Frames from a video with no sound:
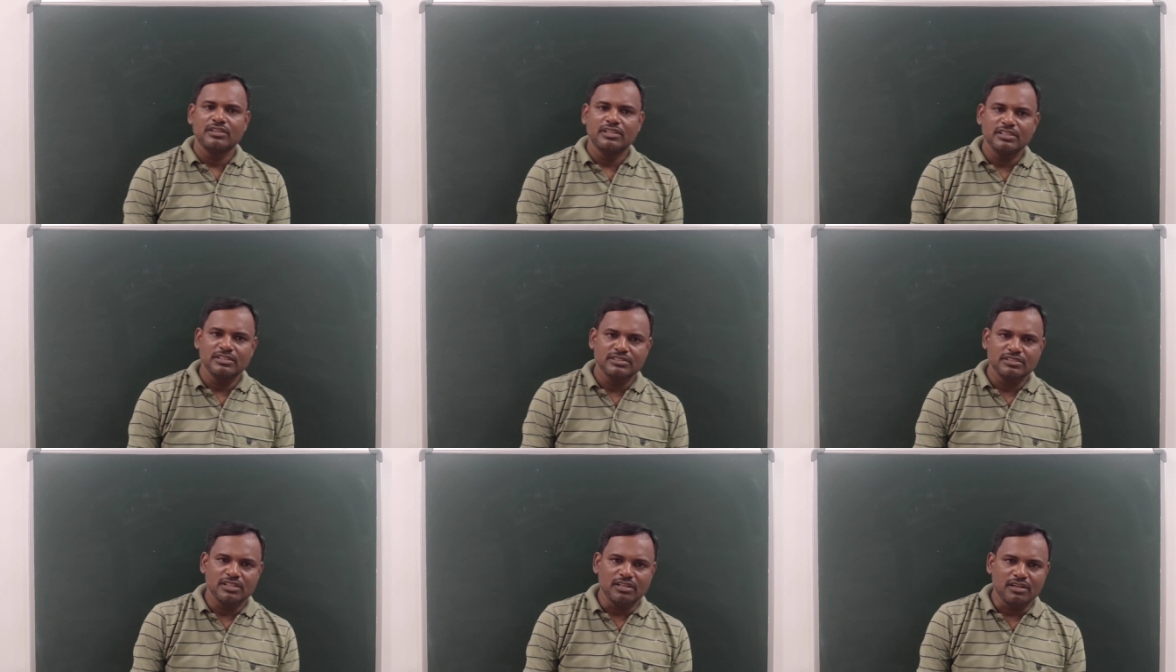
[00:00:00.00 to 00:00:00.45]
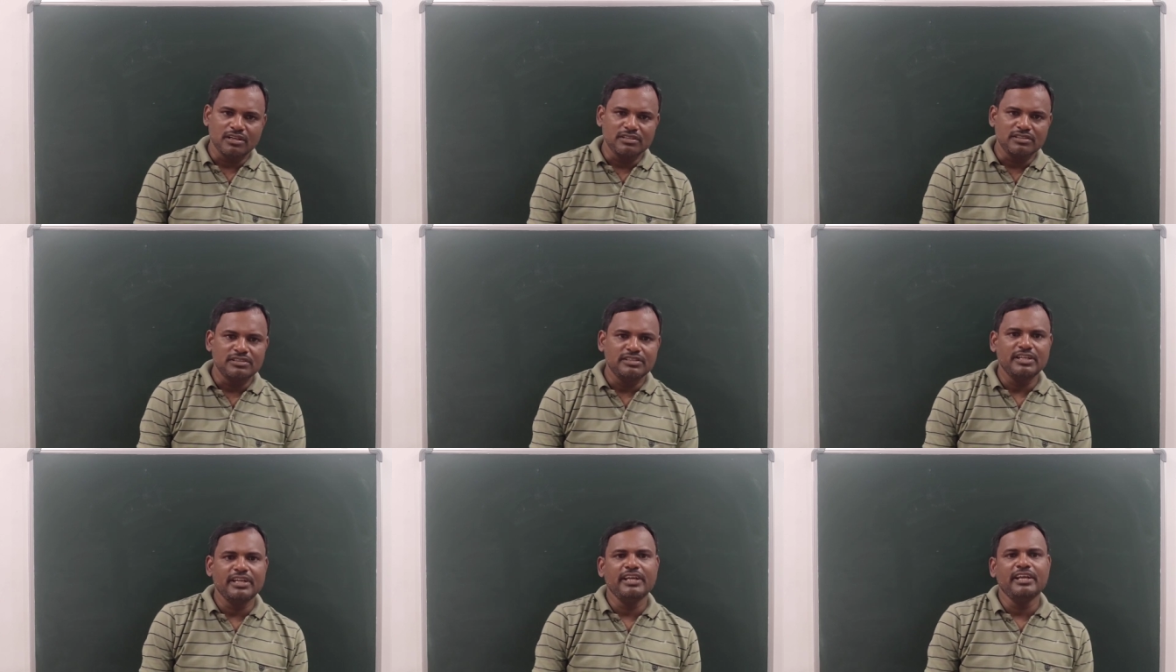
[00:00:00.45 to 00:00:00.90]
these
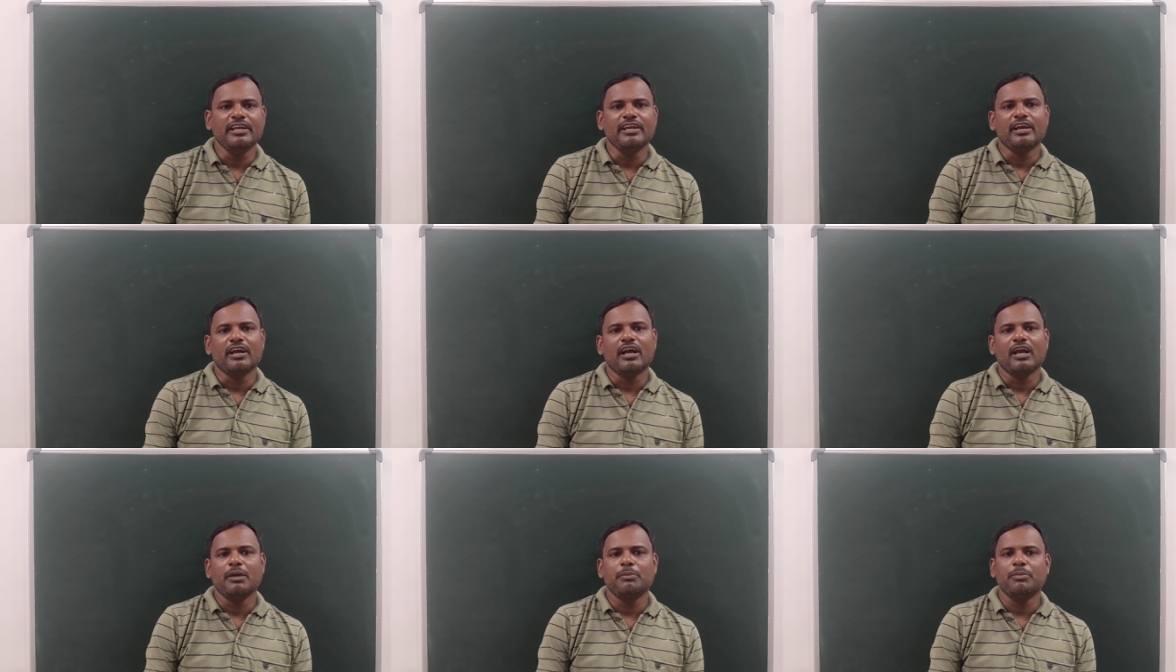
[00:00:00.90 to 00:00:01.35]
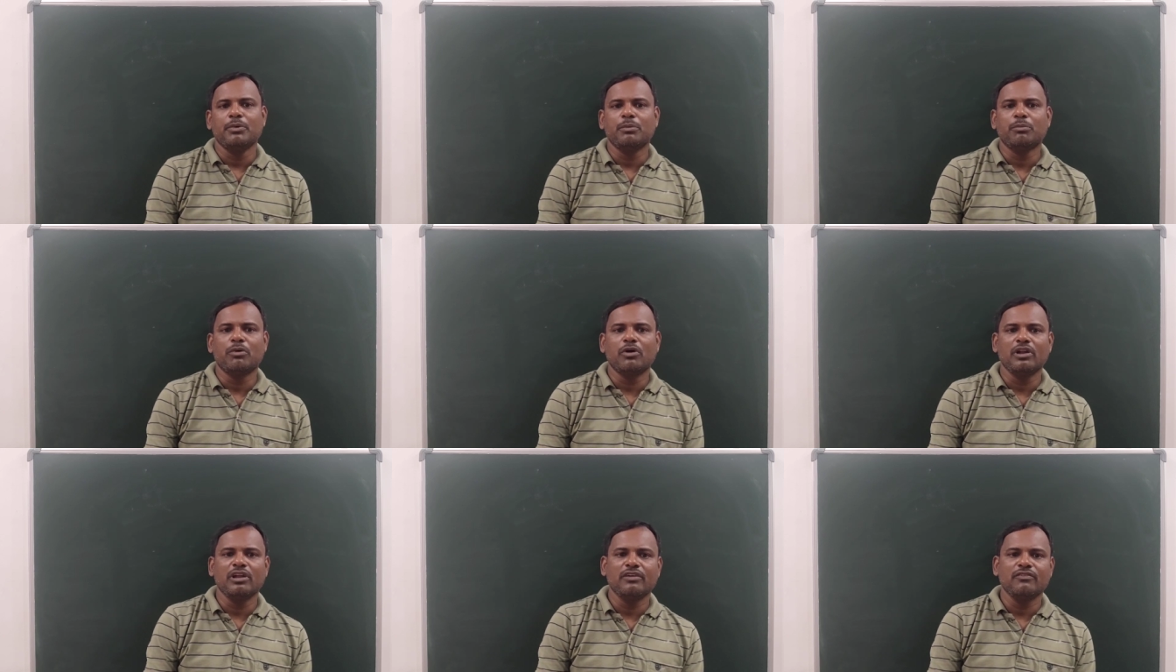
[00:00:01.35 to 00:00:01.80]
3
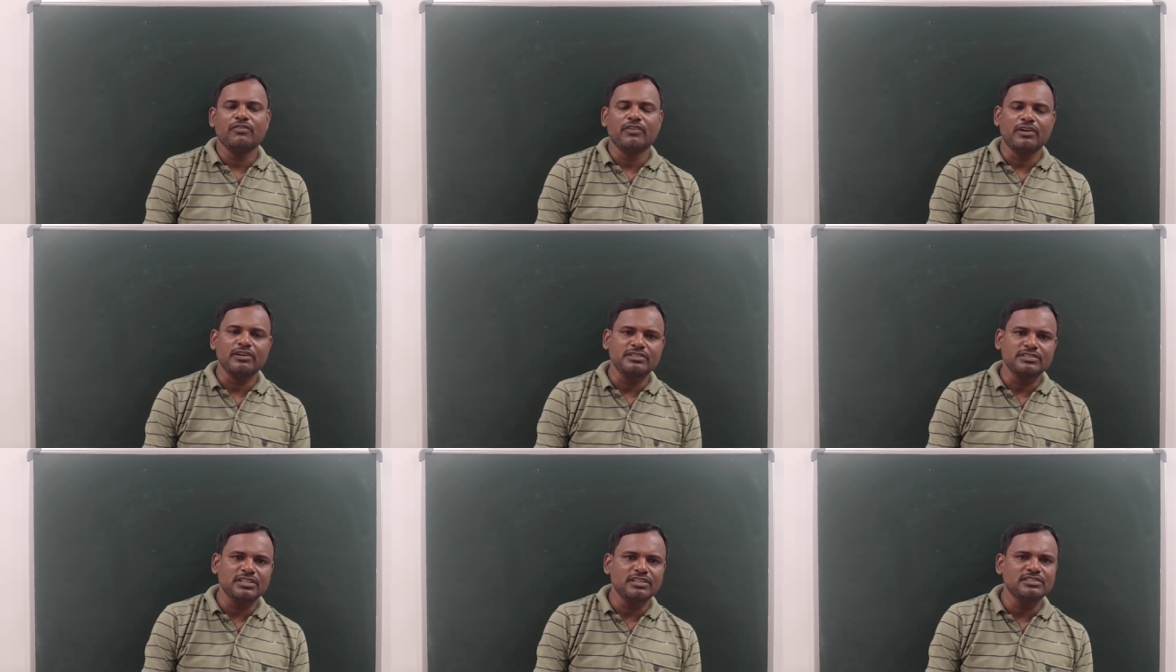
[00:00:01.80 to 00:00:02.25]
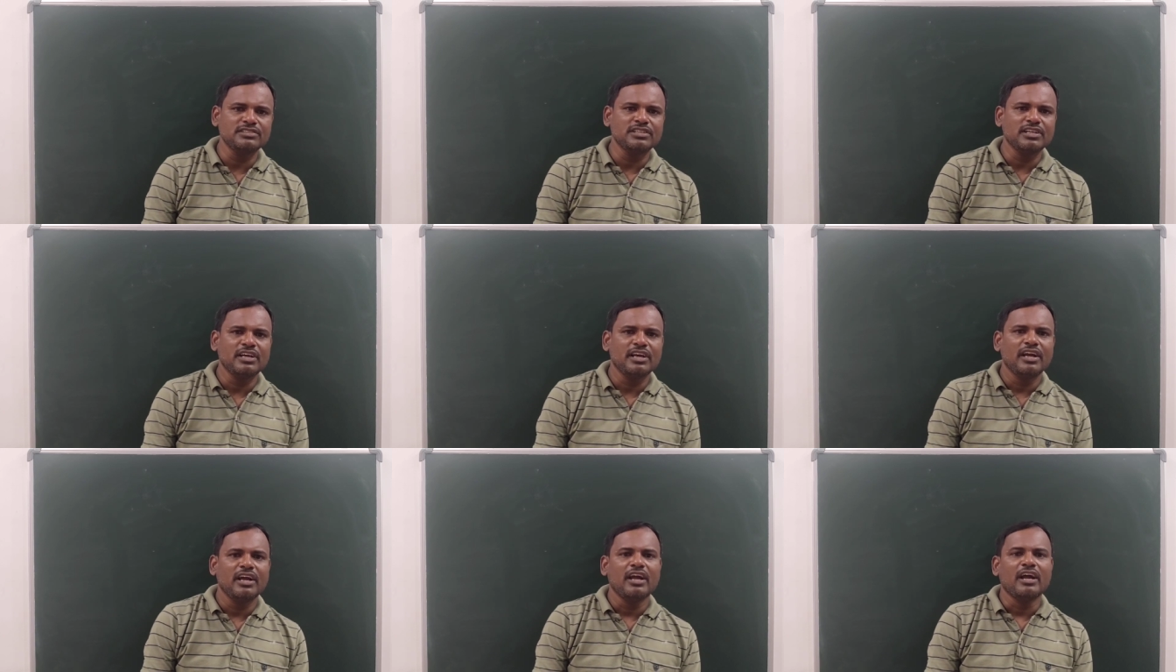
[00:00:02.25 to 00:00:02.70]
hyperbolic
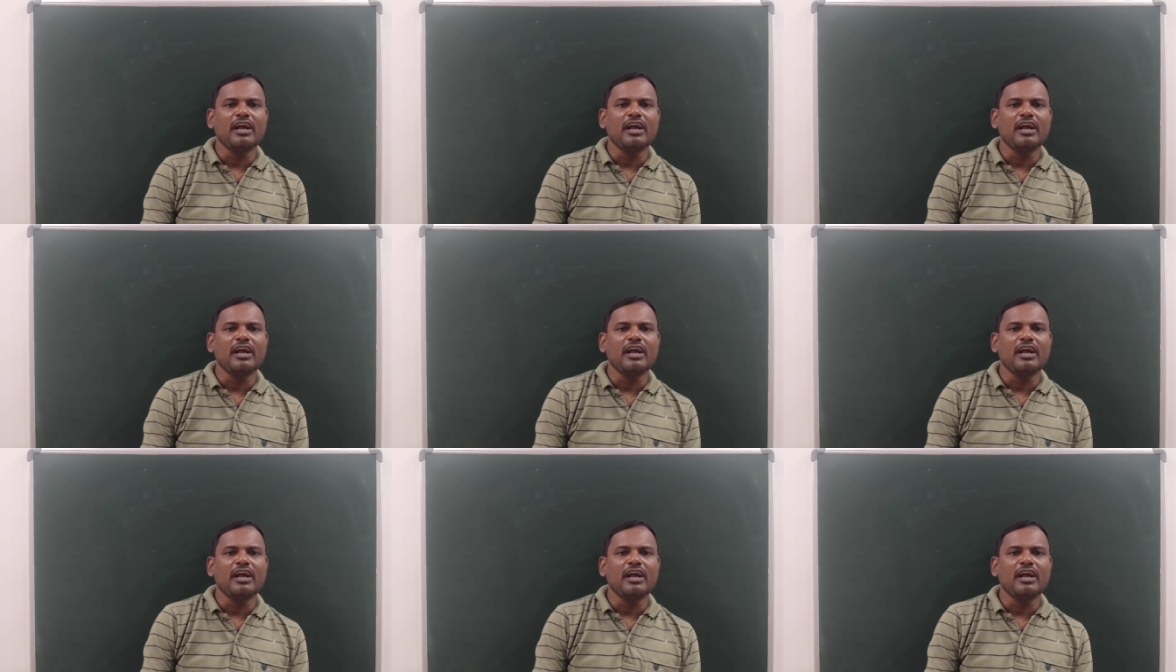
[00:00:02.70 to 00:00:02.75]
functions